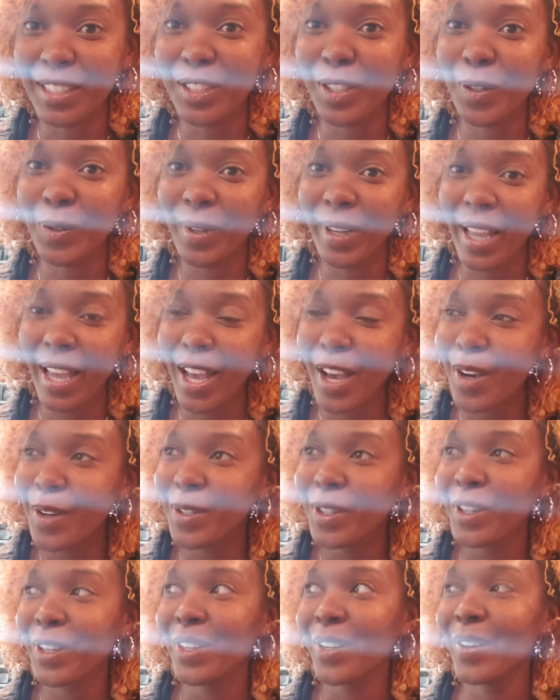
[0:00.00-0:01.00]
So now,
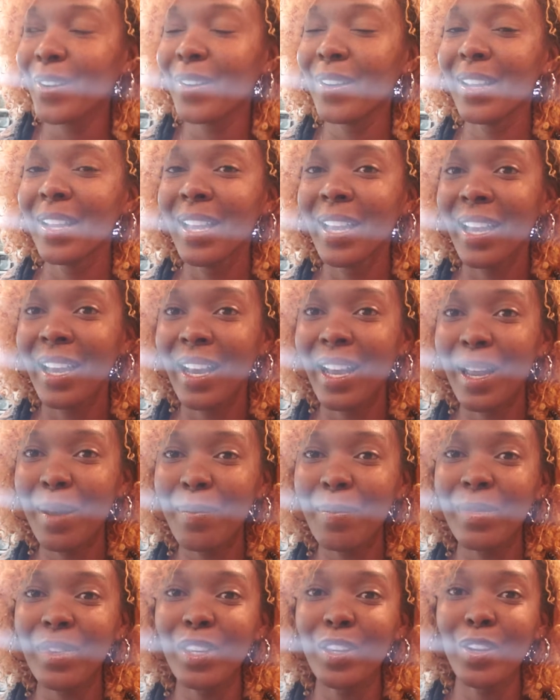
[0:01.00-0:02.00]

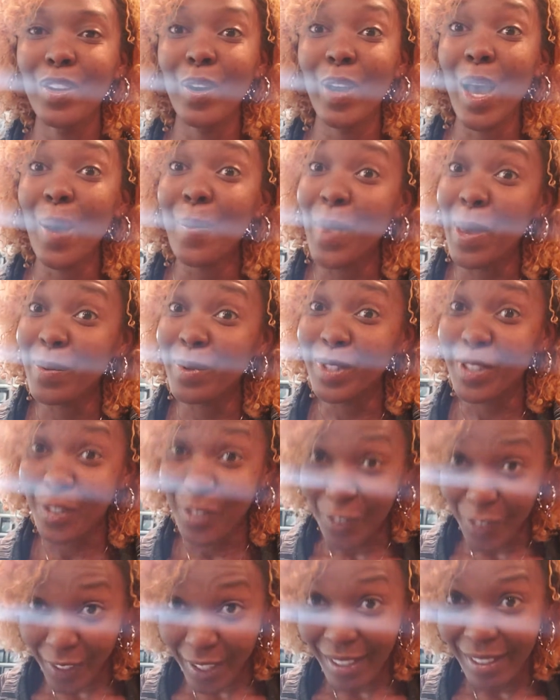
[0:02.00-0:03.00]
I'm able to
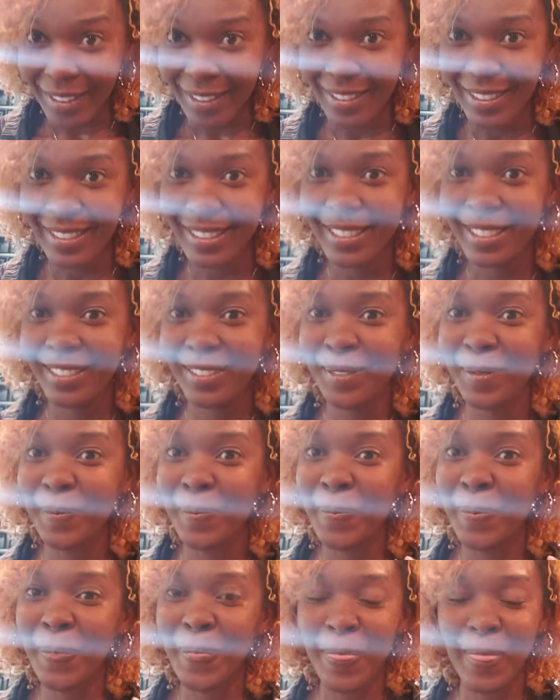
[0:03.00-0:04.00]
feel.
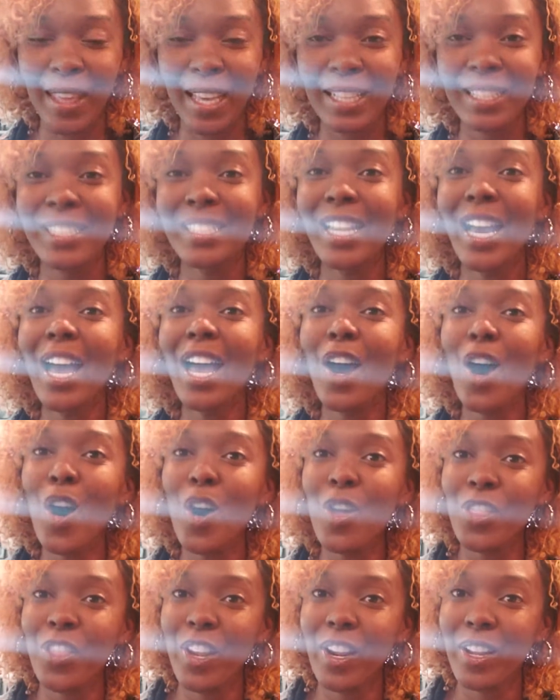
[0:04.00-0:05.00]
It's not
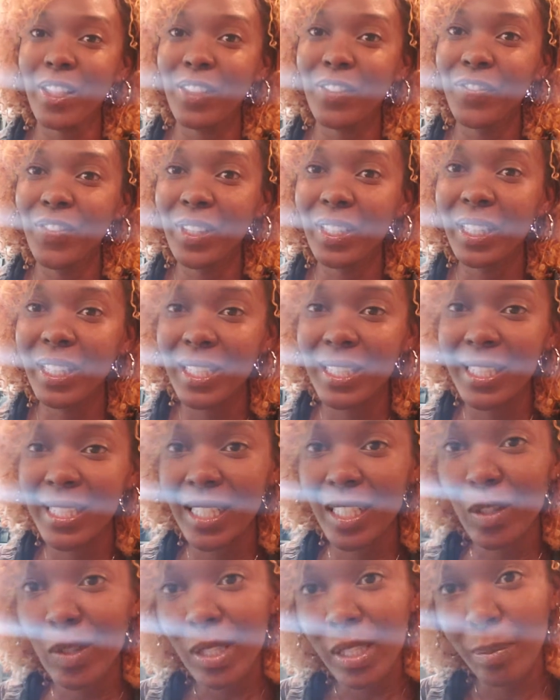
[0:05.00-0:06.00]
all there. The feeling is
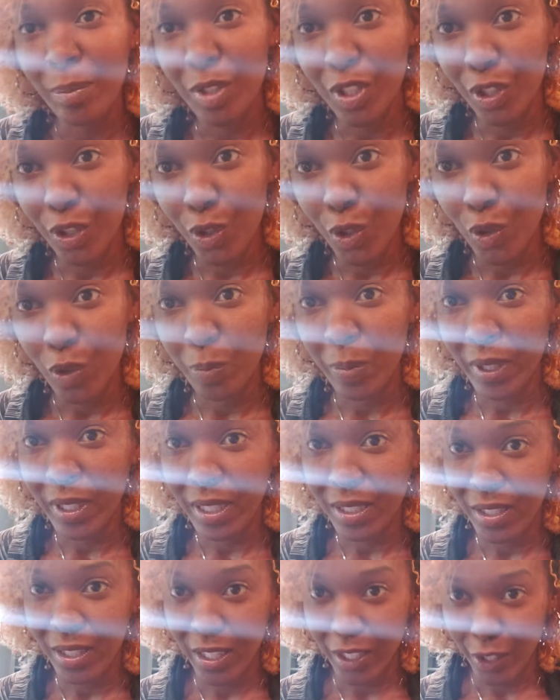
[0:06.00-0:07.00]
still subdued
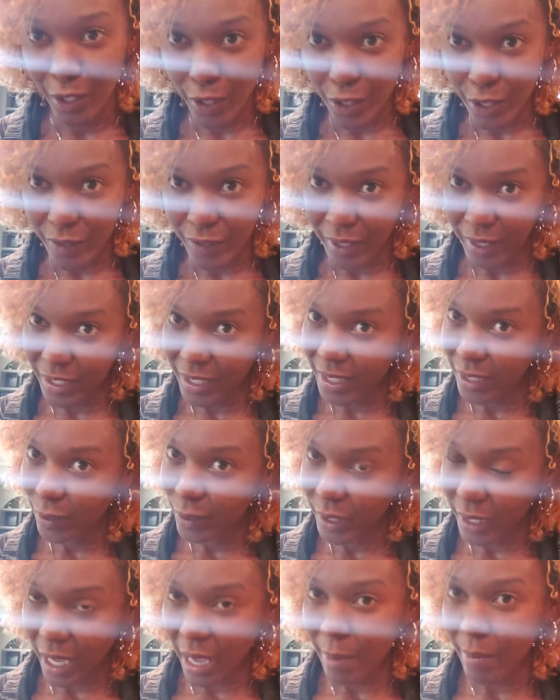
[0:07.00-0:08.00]
because the nerves are still
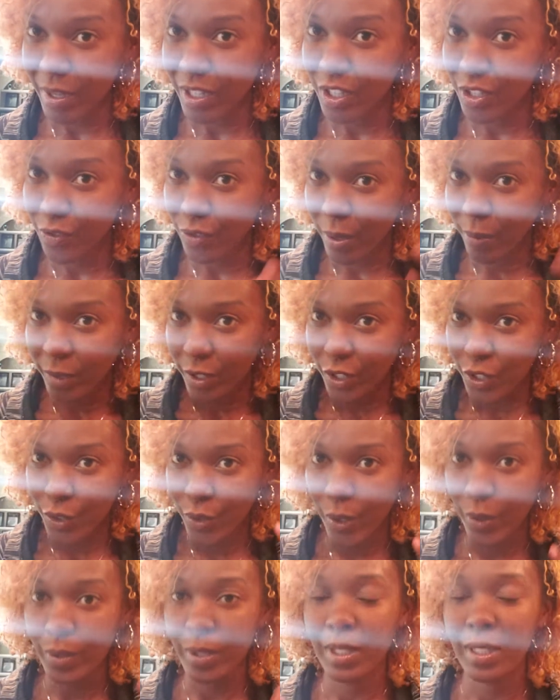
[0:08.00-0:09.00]
damaged from the
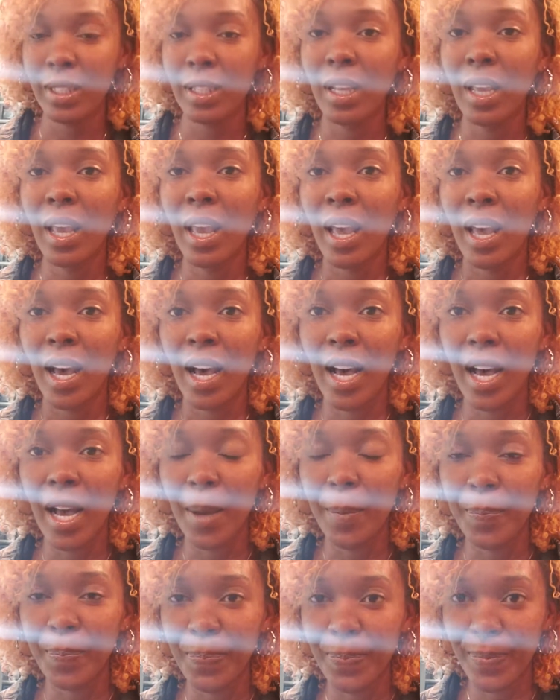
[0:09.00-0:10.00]
strokes
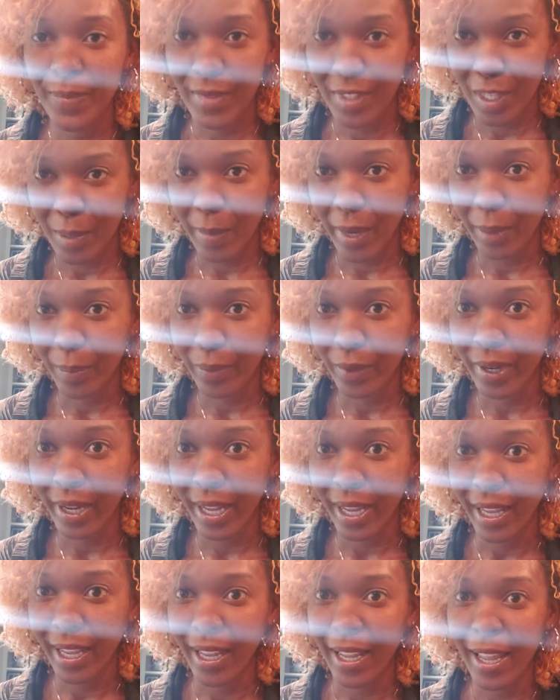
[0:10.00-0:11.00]
to my
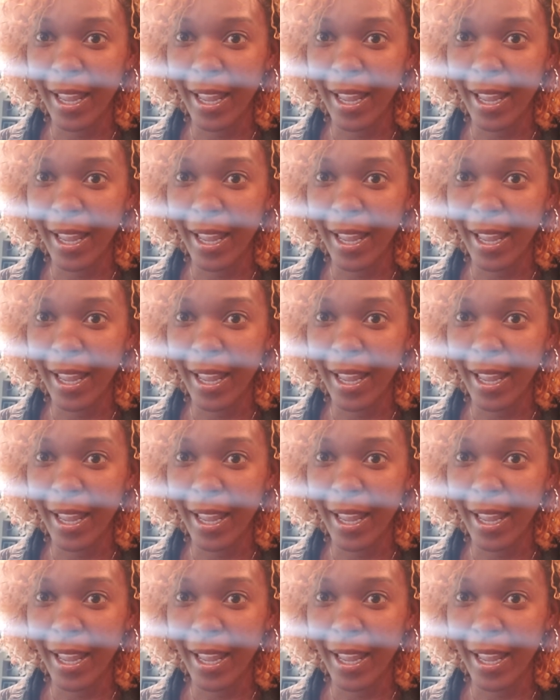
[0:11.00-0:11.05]
brain.